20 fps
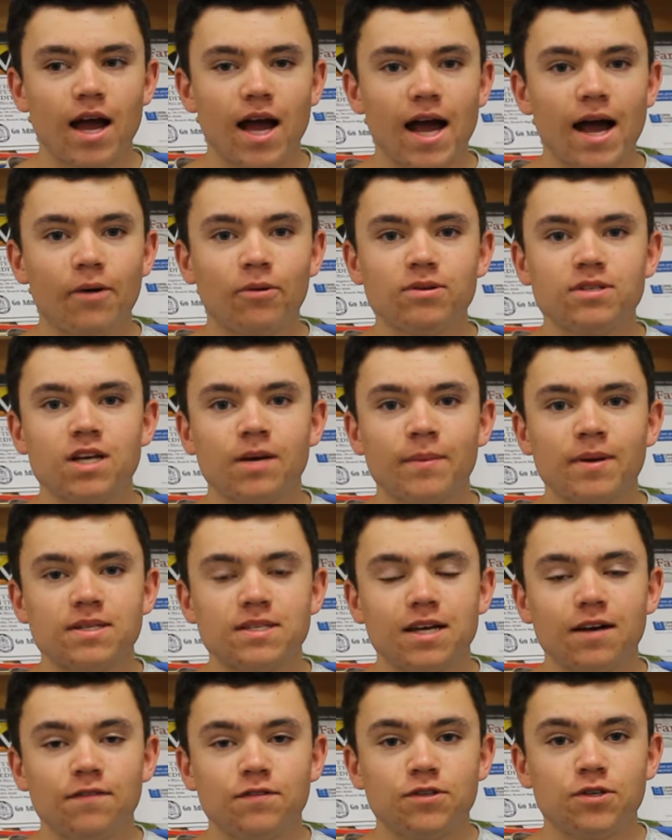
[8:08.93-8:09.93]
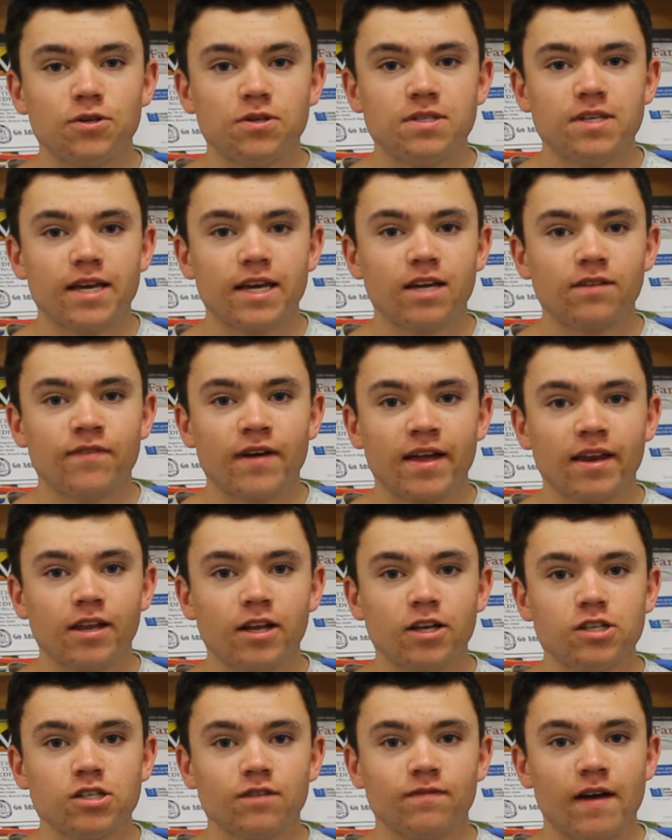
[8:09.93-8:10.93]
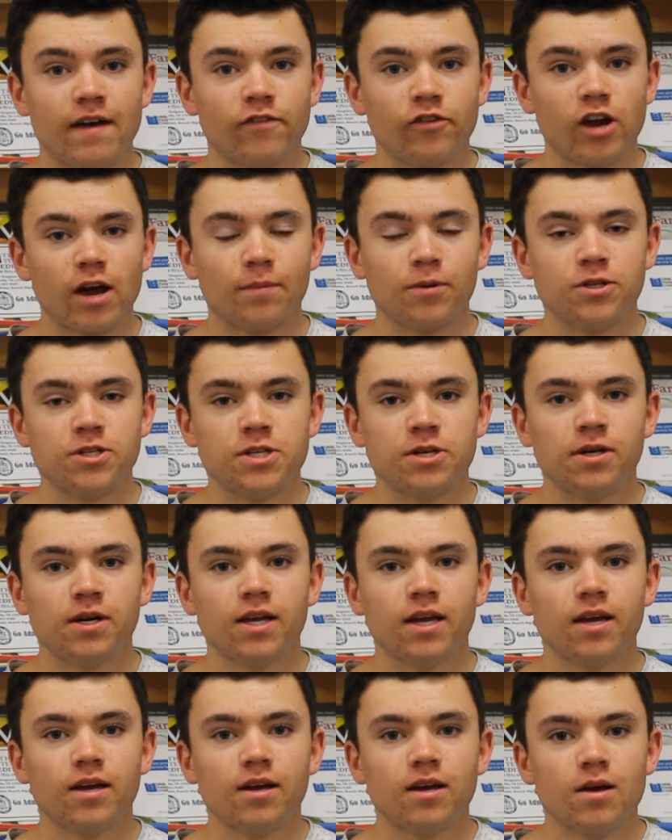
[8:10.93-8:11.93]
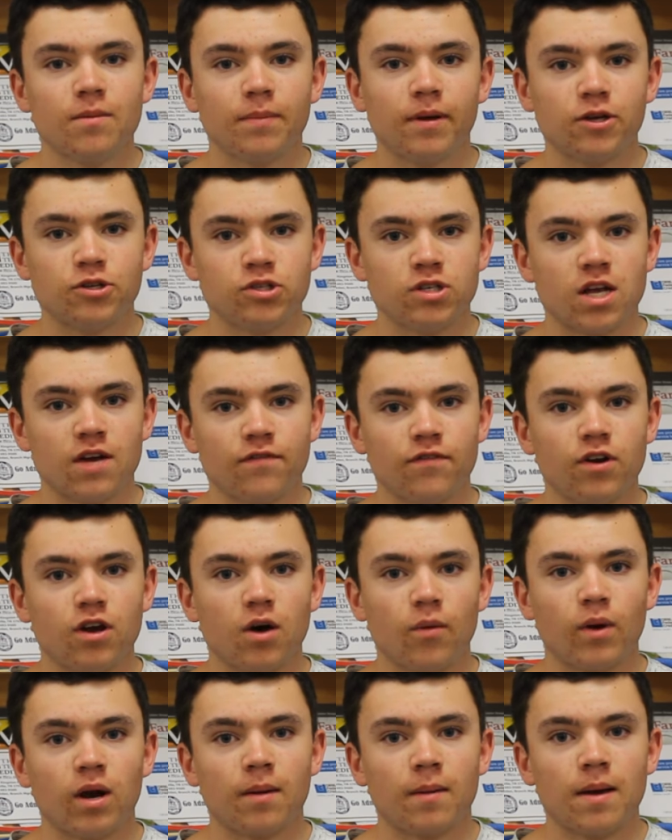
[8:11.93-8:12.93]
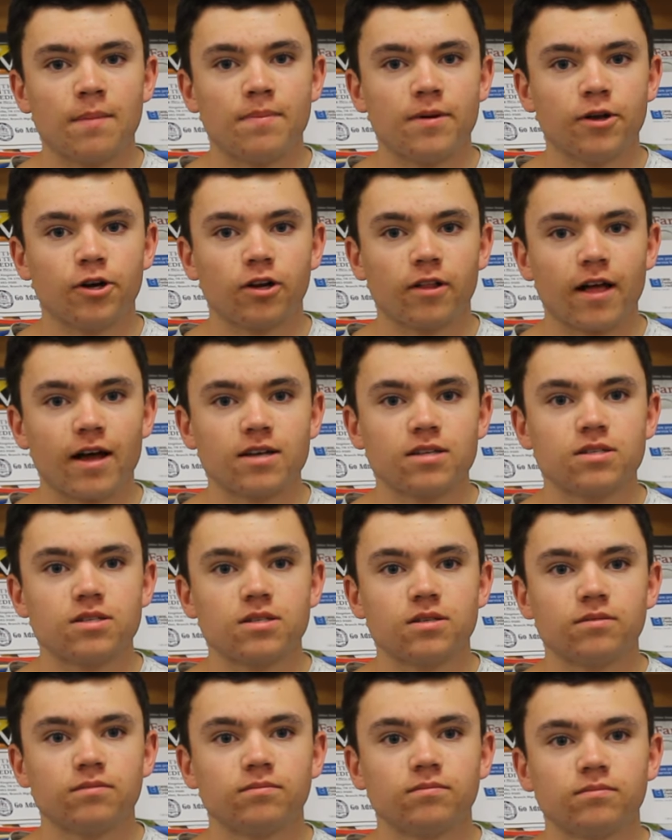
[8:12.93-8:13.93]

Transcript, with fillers: I would tell myself to take advantage of every opportunity, because you never know when it might be your last.